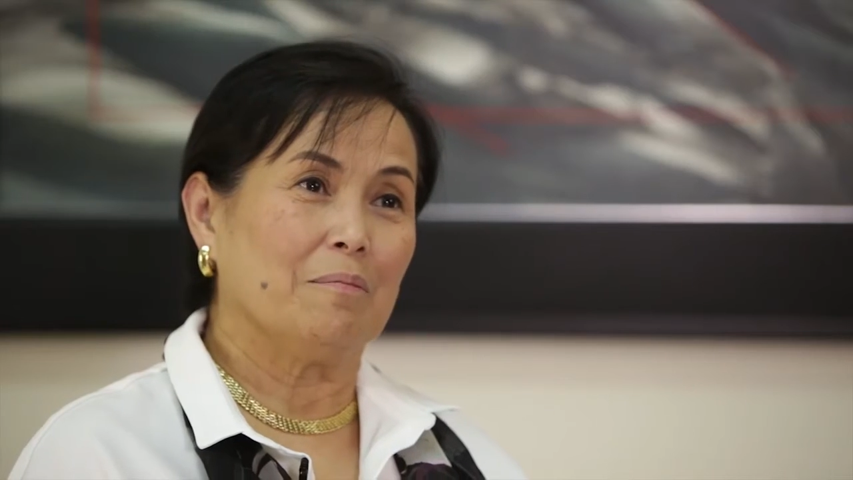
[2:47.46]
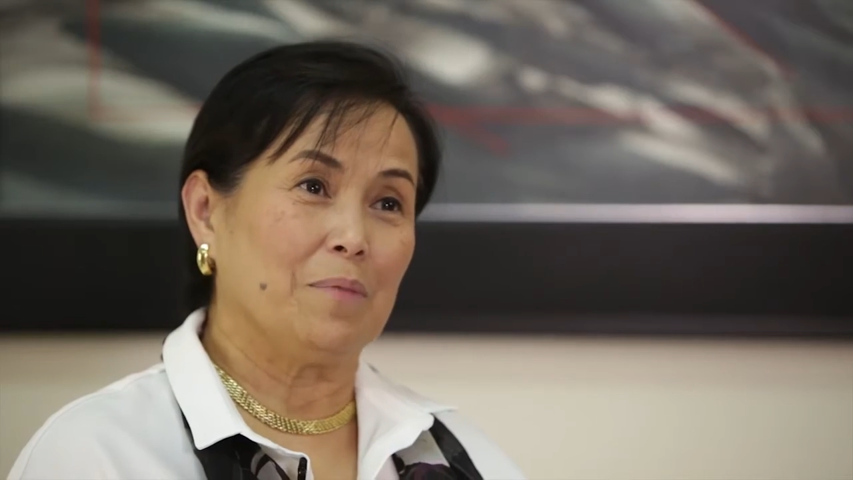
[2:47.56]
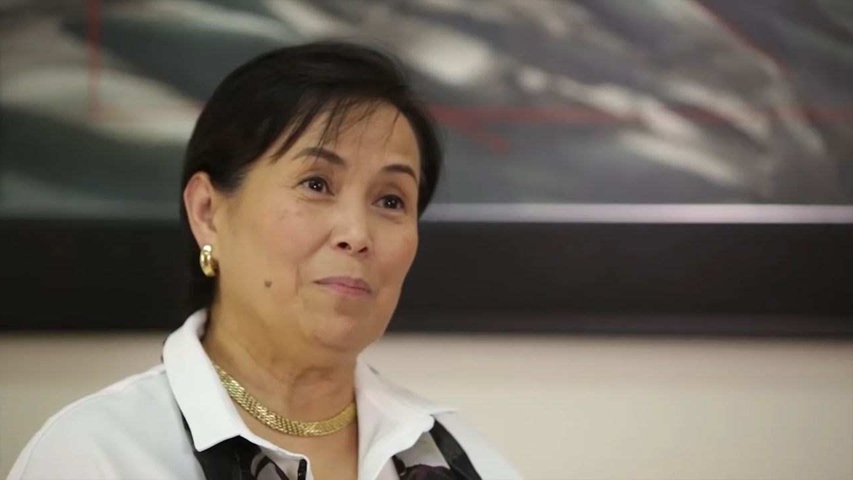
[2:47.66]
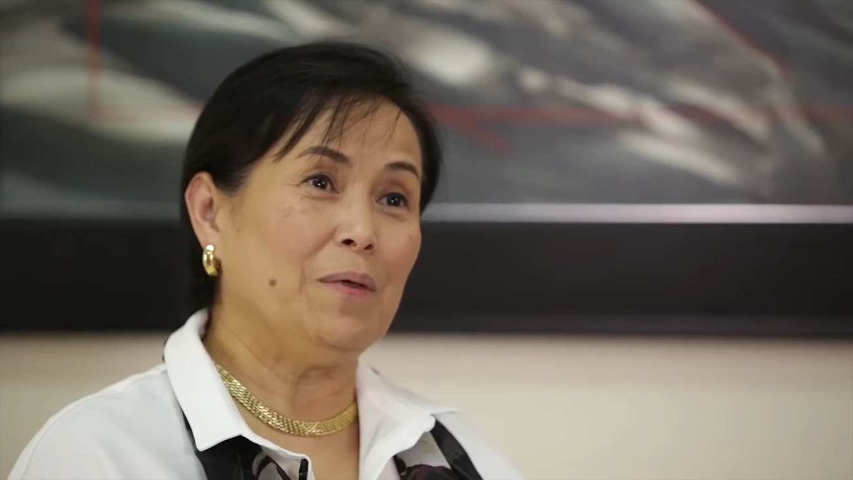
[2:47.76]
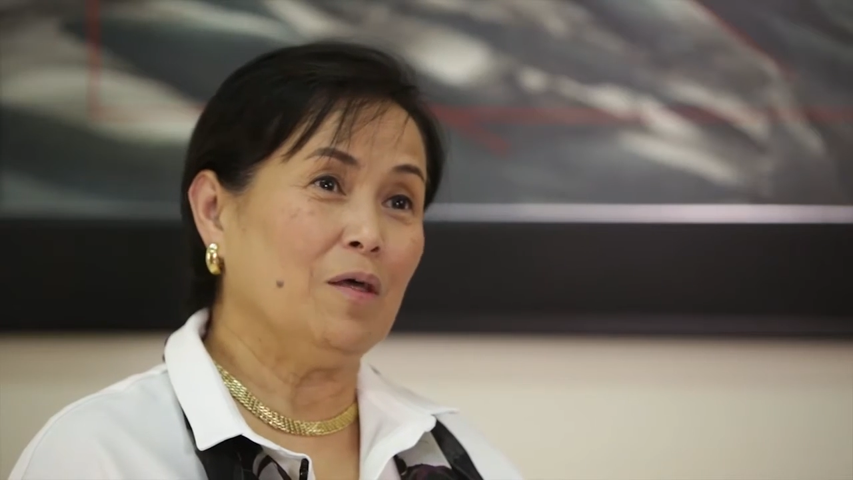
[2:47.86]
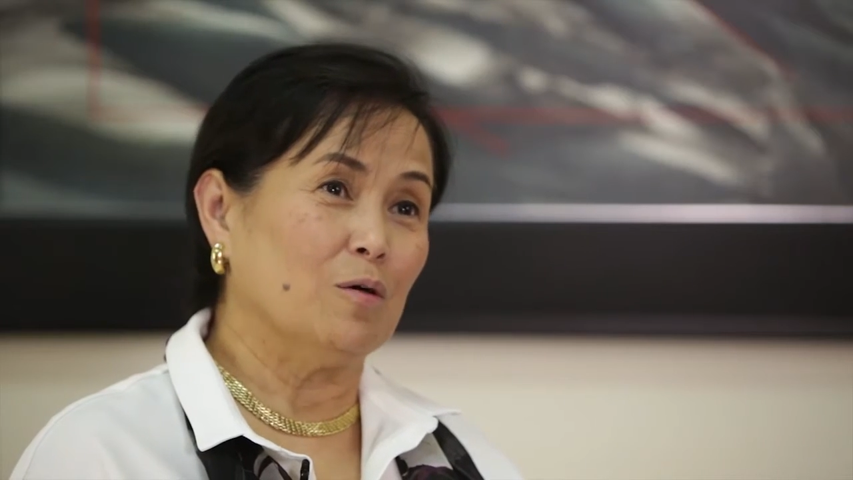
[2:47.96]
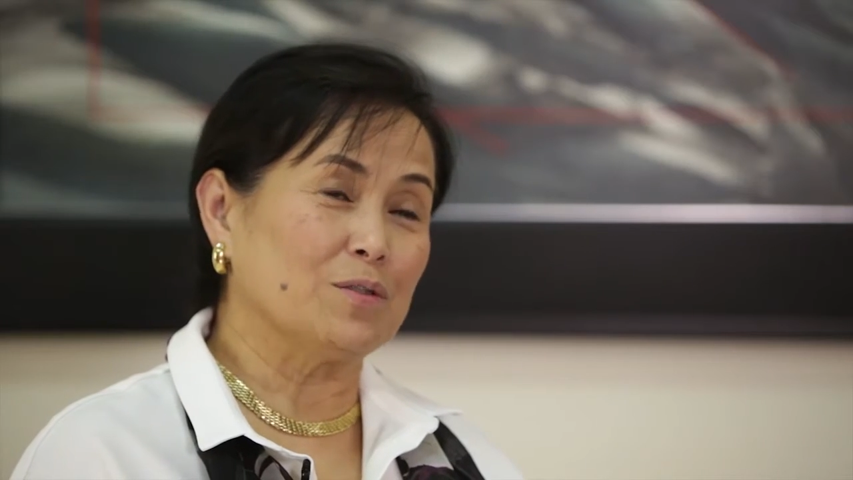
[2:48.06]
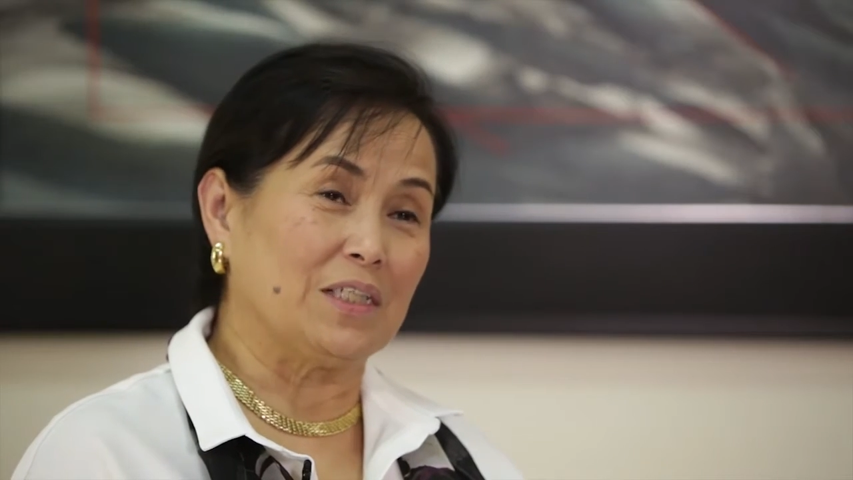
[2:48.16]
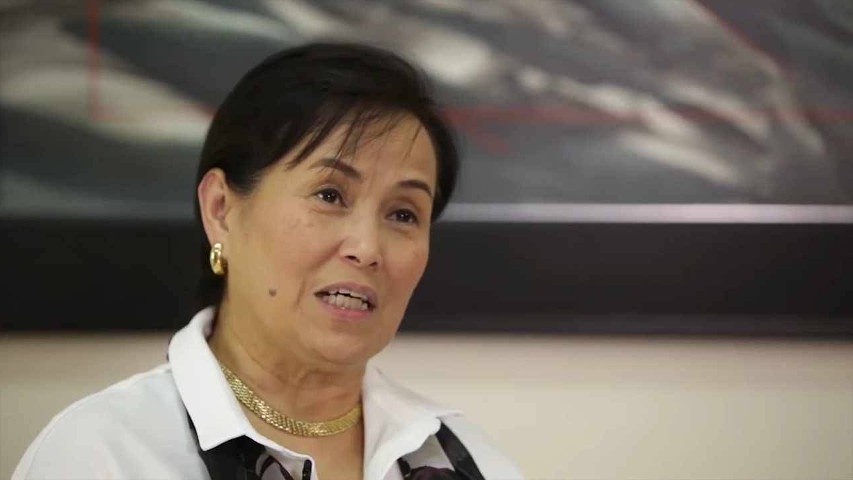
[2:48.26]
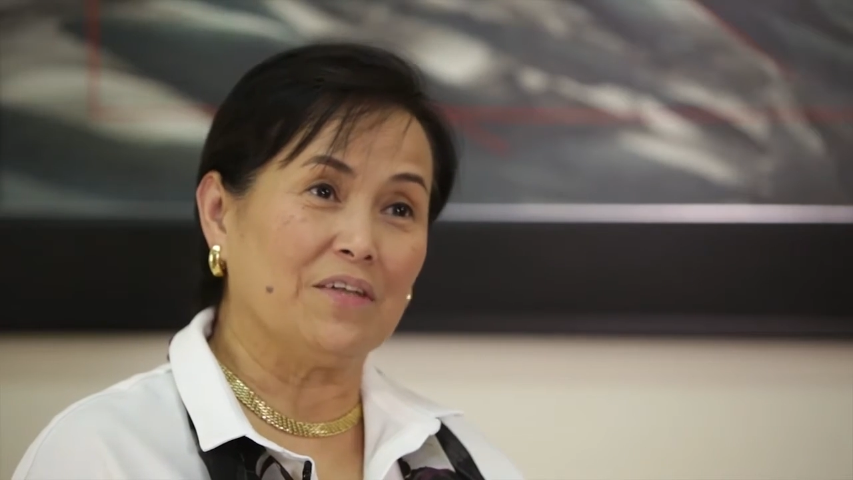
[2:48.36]

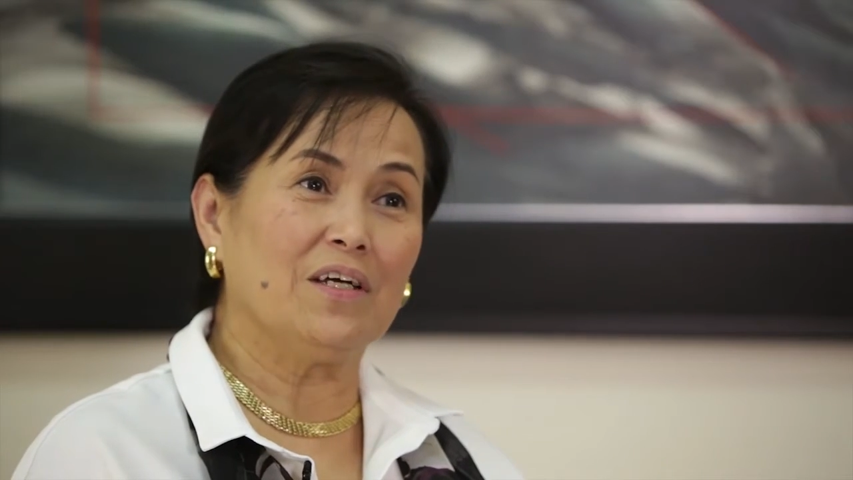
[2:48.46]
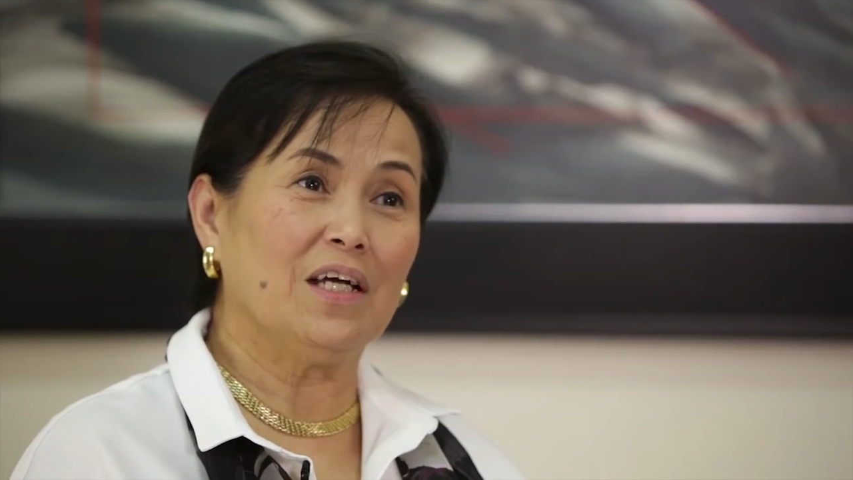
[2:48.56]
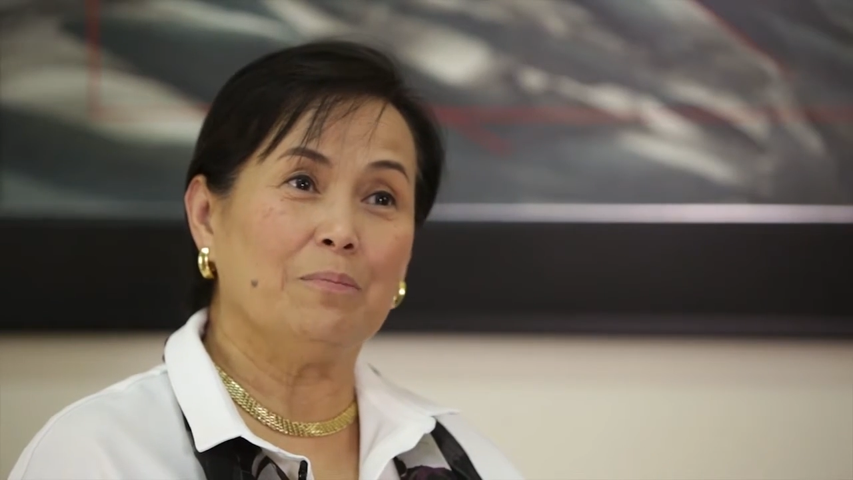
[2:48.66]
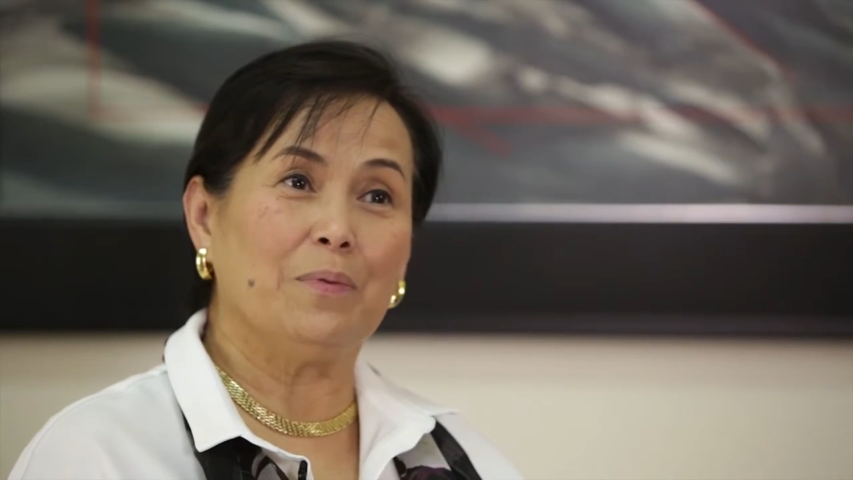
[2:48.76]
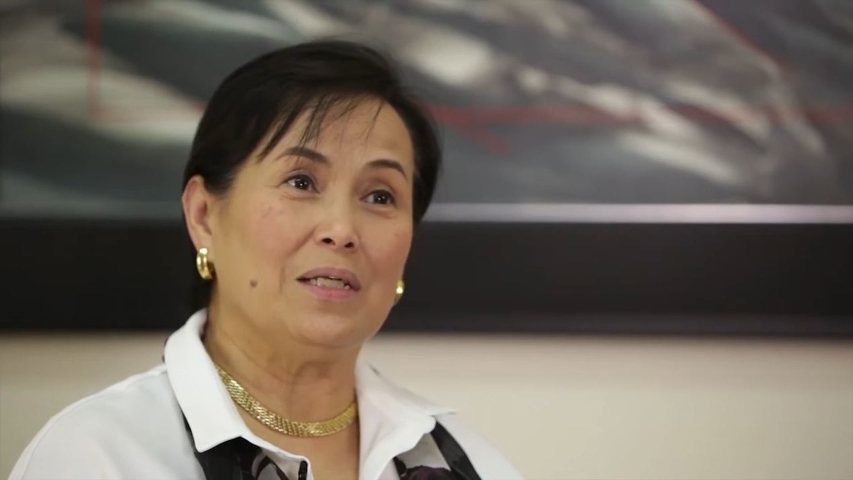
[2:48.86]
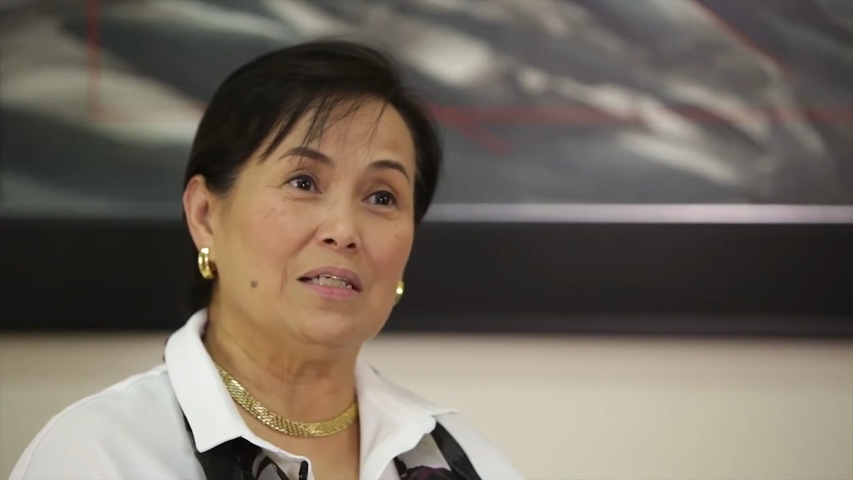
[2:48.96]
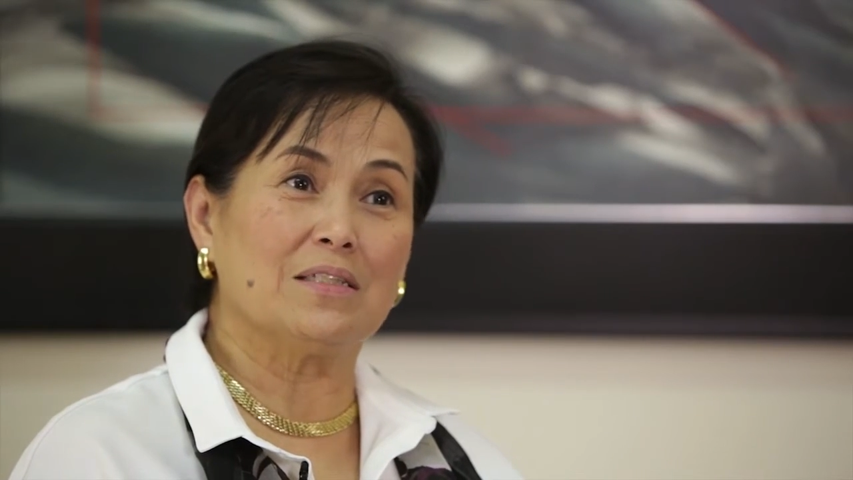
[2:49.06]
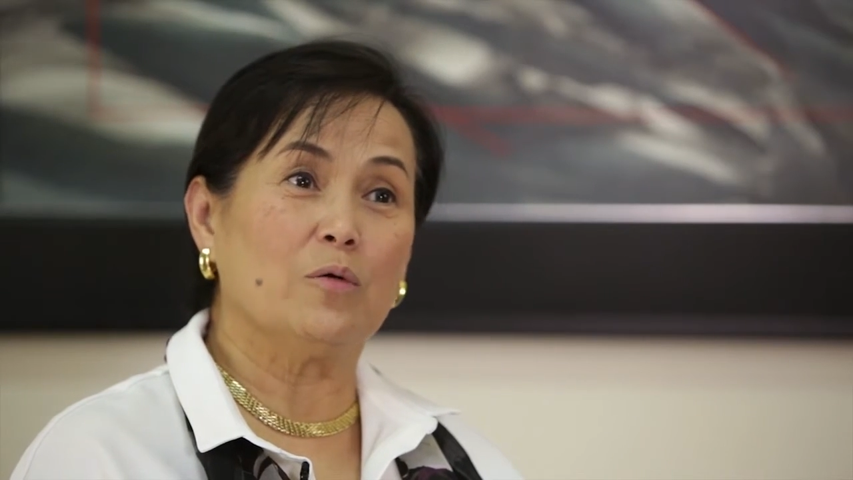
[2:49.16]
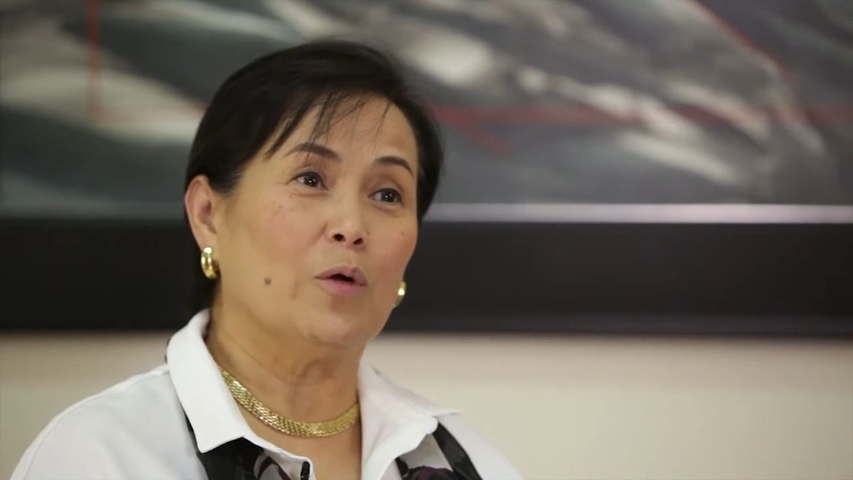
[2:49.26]
BPOs and other companies are